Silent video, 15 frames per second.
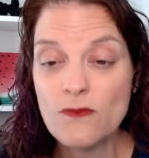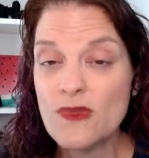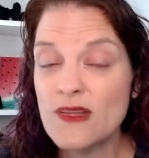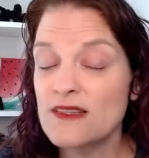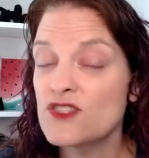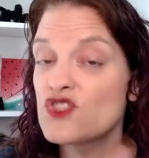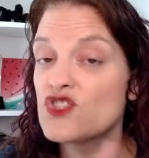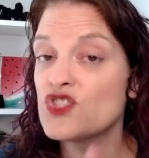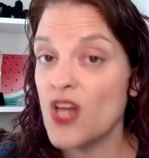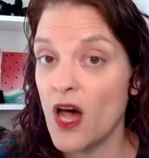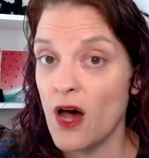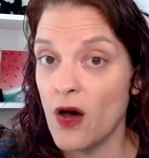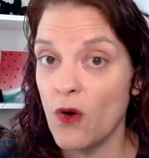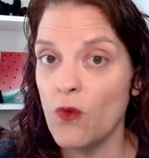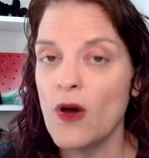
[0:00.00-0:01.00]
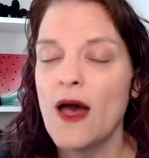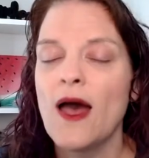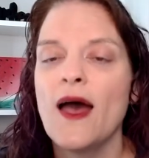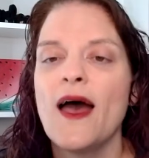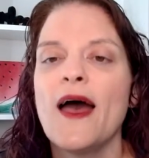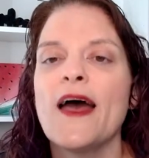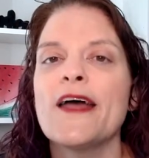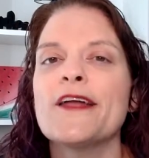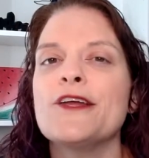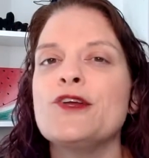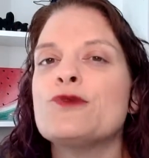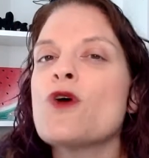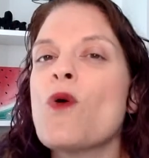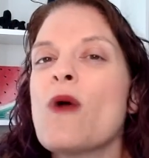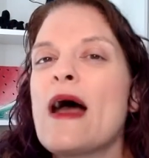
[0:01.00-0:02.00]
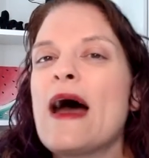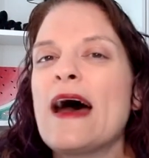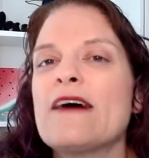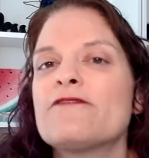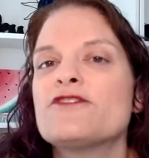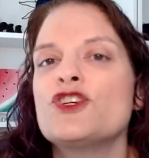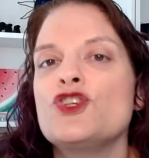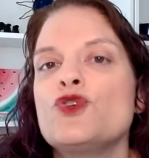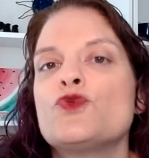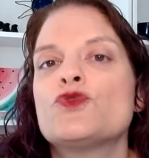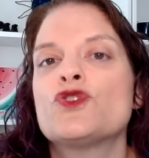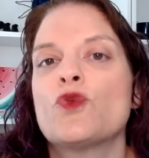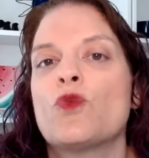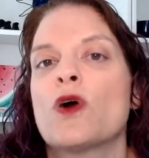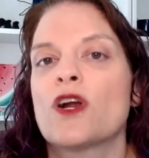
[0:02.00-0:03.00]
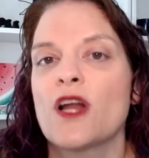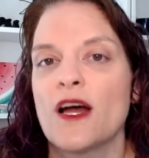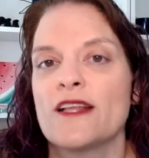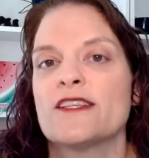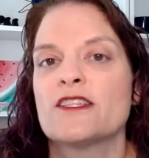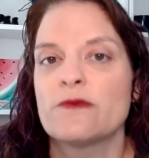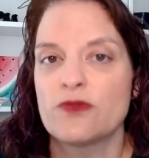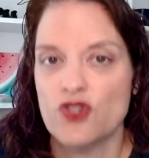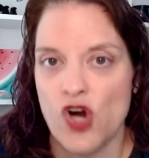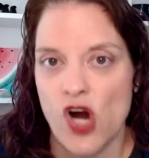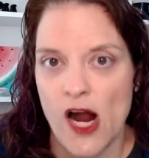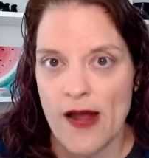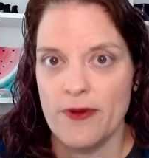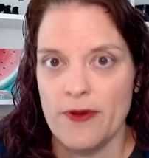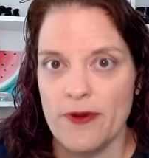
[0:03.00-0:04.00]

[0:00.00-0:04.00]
So you don't have to use the word unsubscribe.